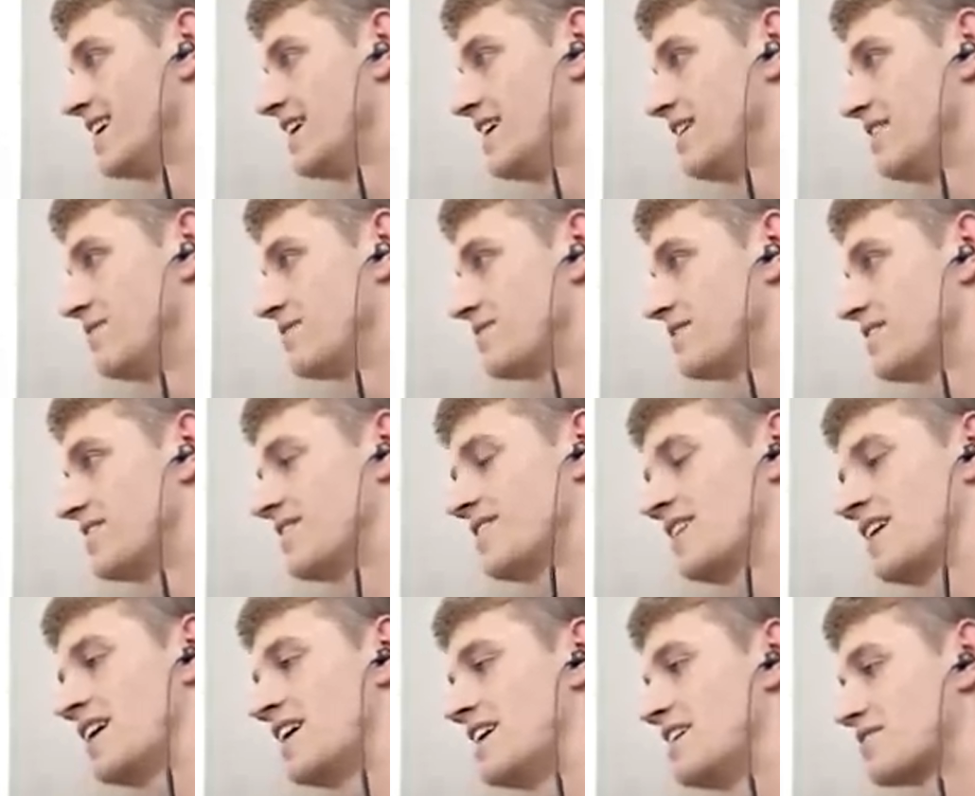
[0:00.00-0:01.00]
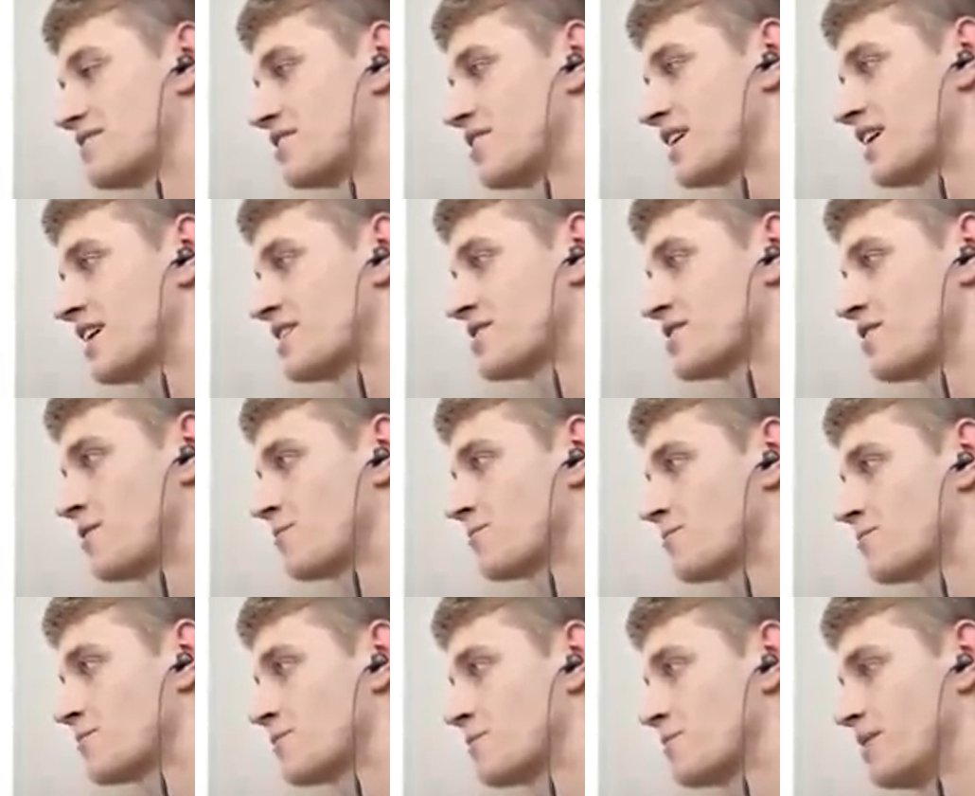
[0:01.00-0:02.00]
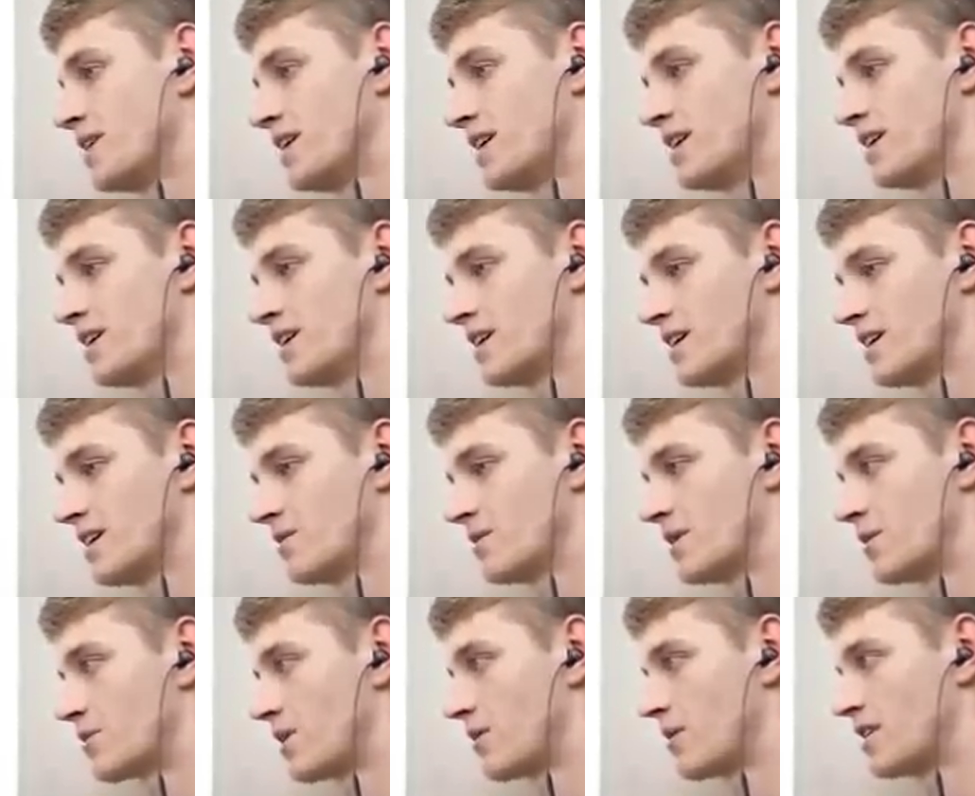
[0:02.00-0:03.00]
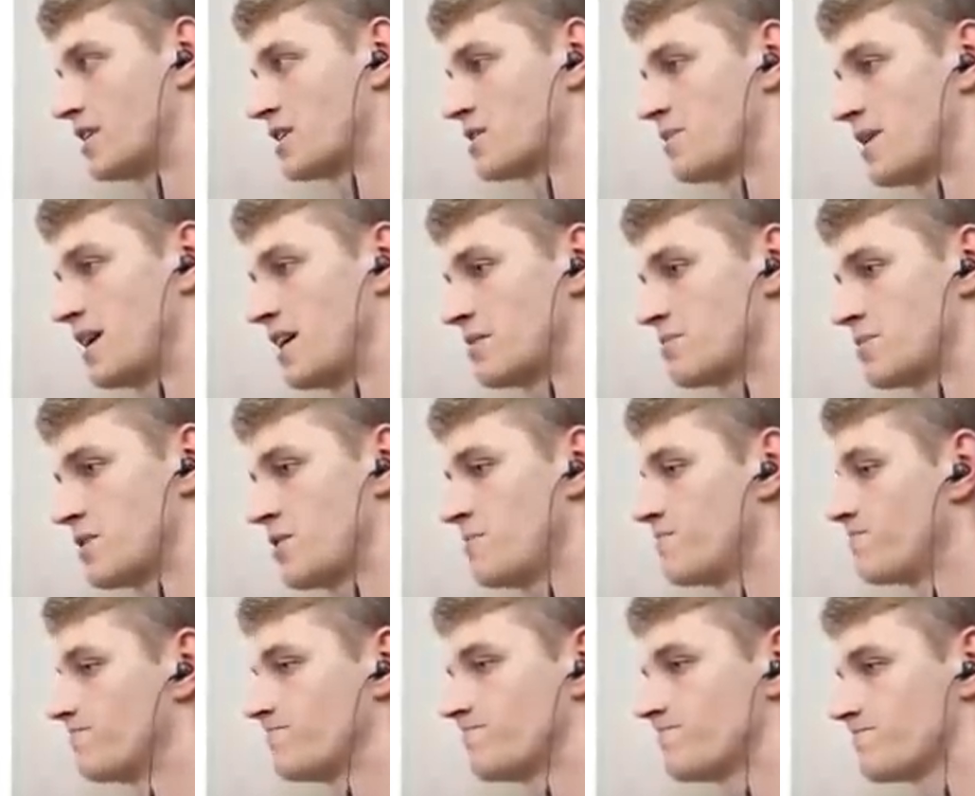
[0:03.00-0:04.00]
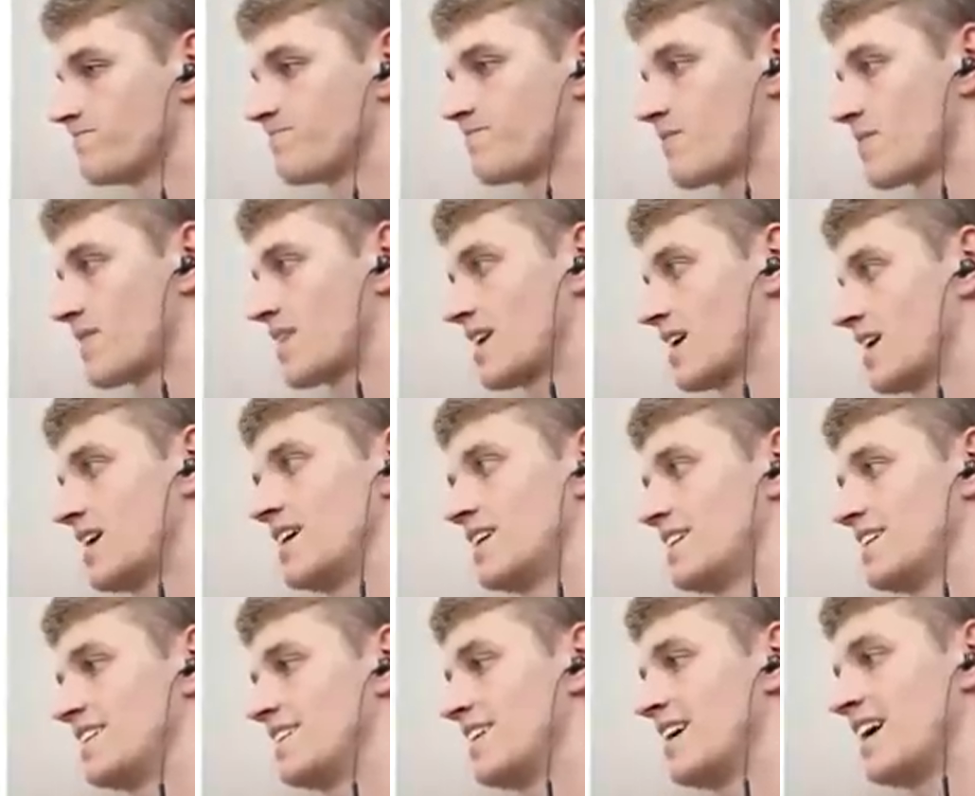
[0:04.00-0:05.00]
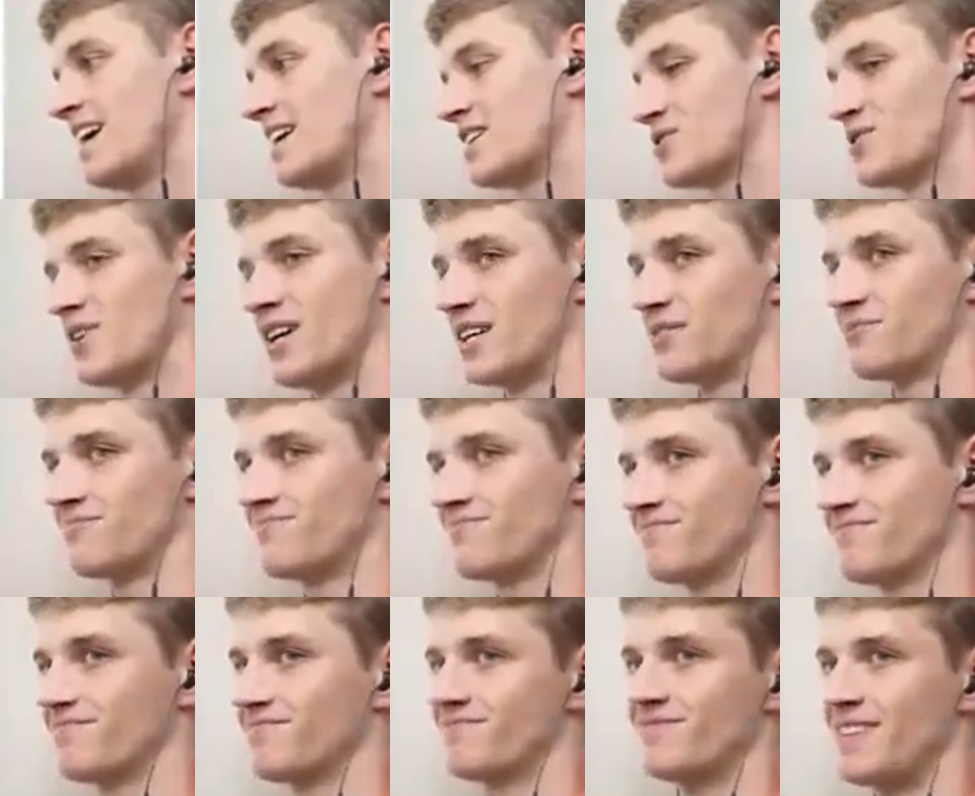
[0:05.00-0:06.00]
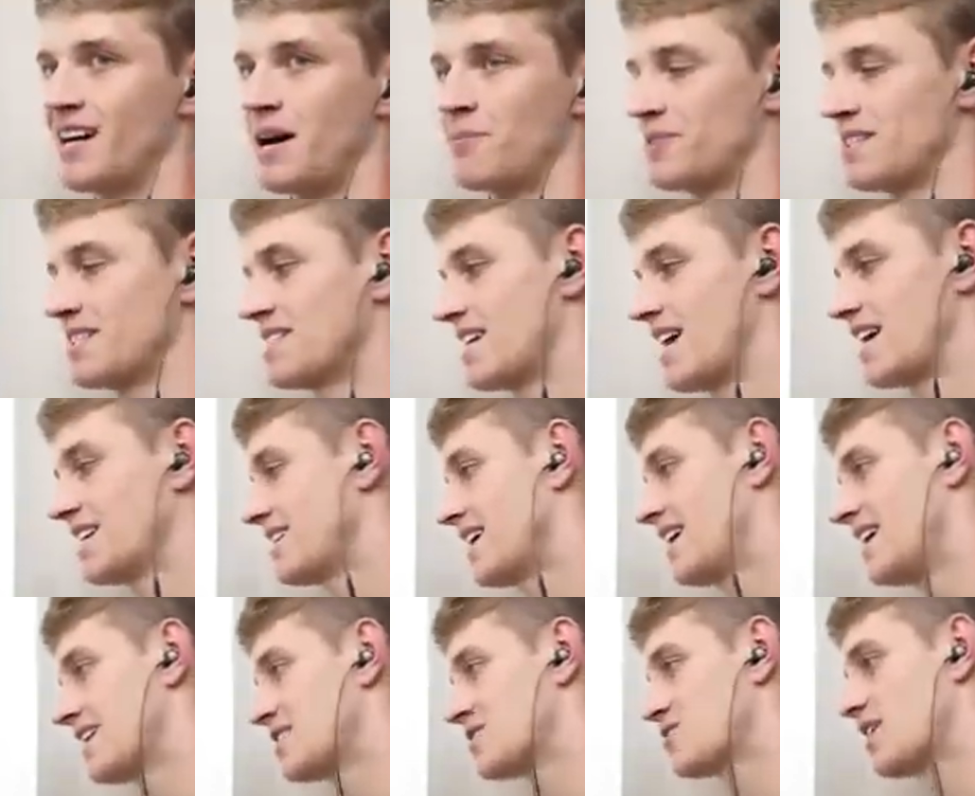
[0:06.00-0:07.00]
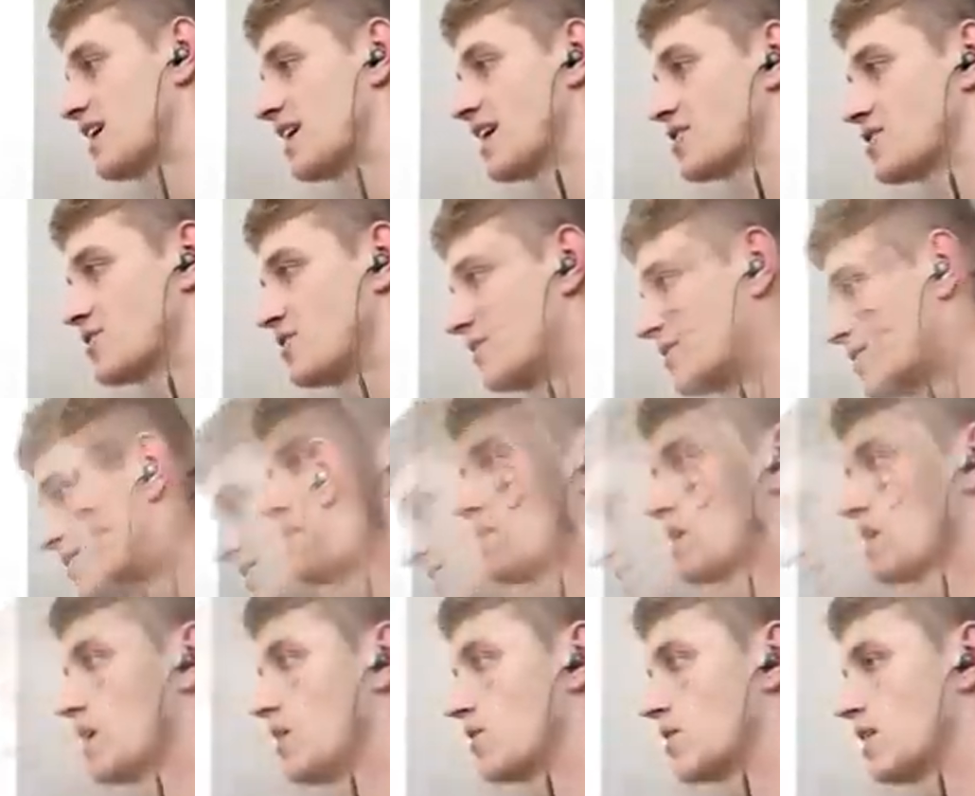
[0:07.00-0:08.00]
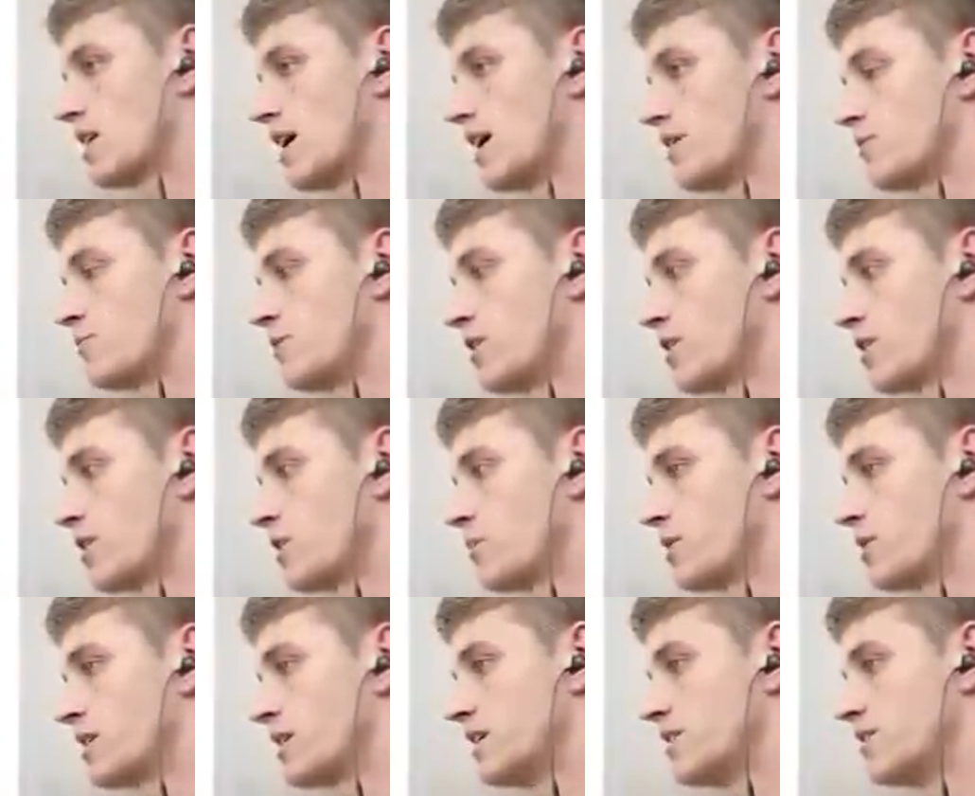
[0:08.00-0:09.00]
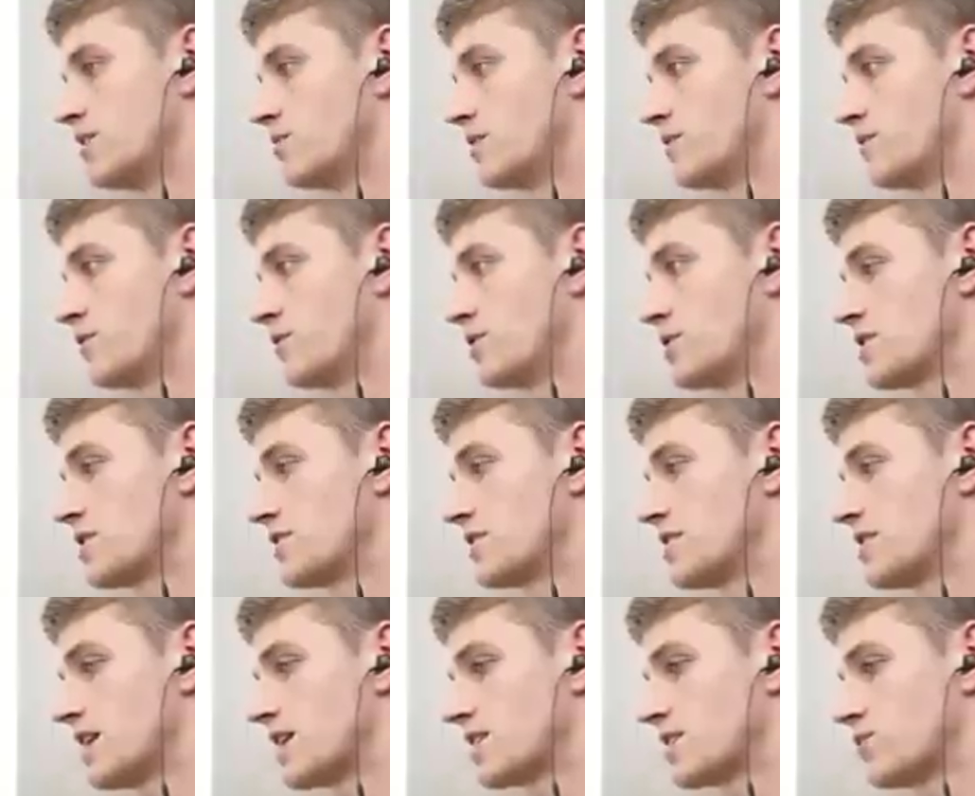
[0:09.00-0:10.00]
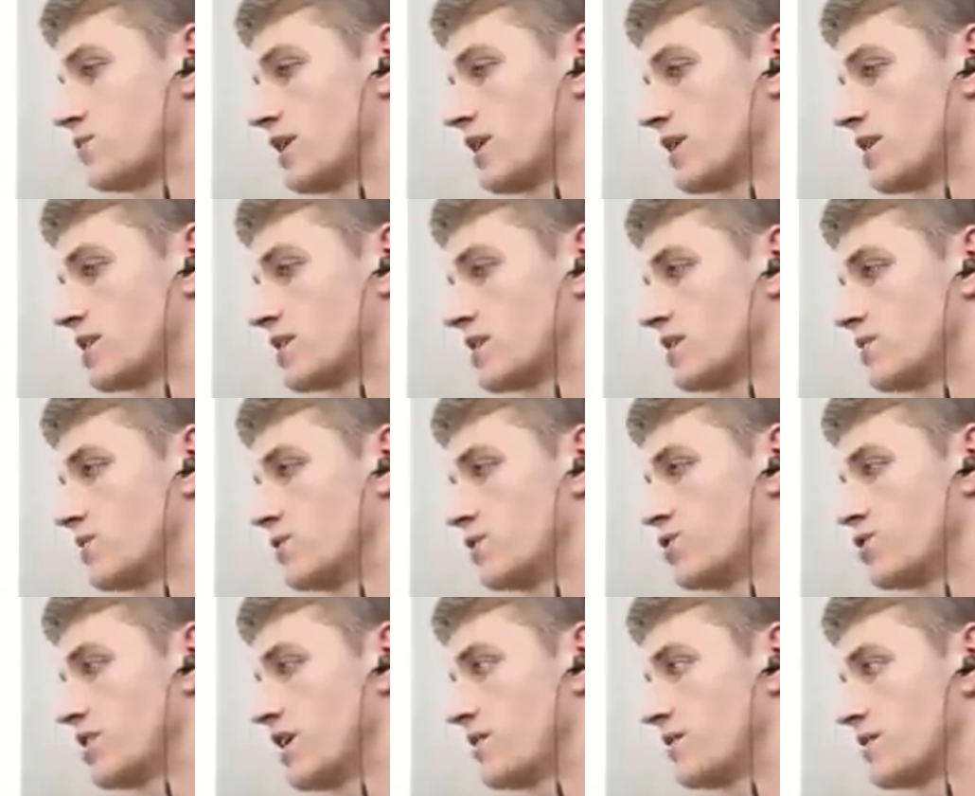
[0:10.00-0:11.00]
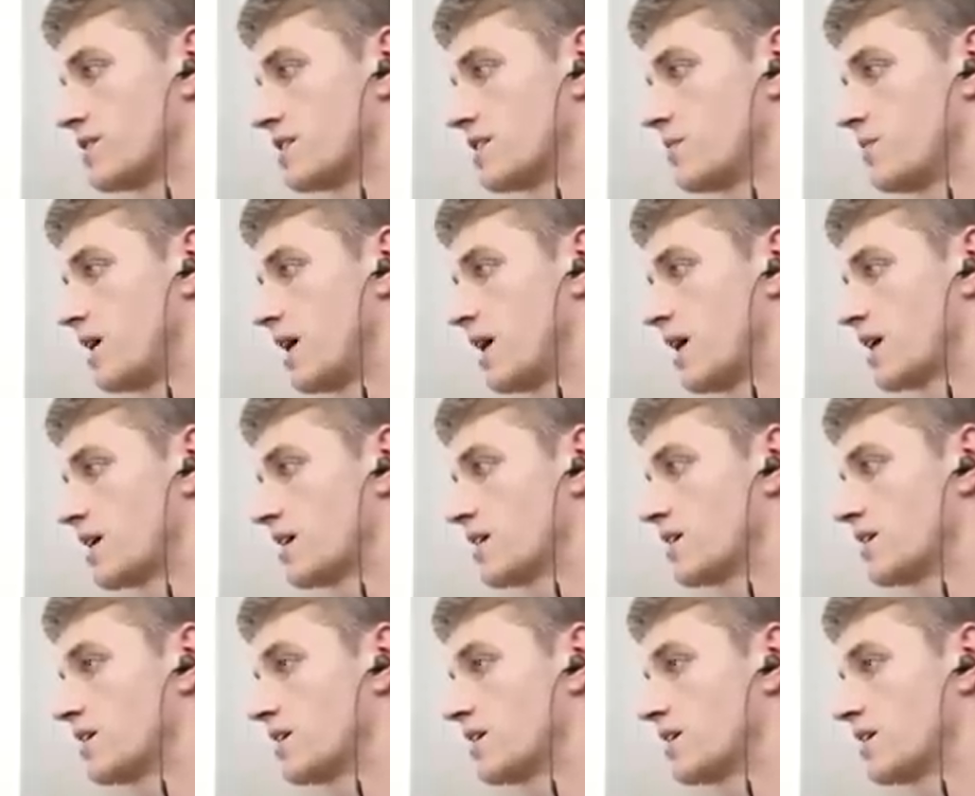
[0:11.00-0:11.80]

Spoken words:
If they're not catching up with me, and I'm driving at this pace, bro, they ain't trying. I'm just saying, they ain't trying at all. Okay, 1 kilometer here. We're 37 seconds away still. We should have this in the back.